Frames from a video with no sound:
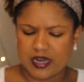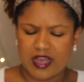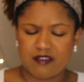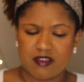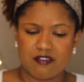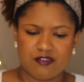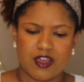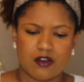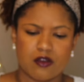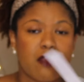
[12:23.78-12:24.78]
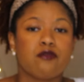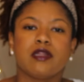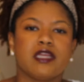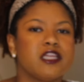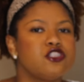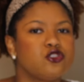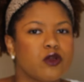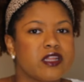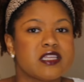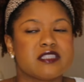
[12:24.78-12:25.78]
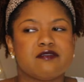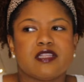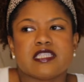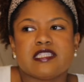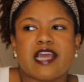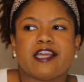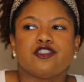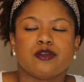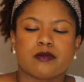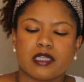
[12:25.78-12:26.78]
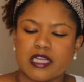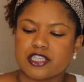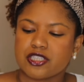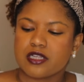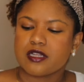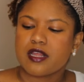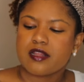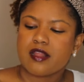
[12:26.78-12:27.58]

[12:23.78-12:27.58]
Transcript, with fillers: that I have that fan on. I really enjoy this this Daydream collection.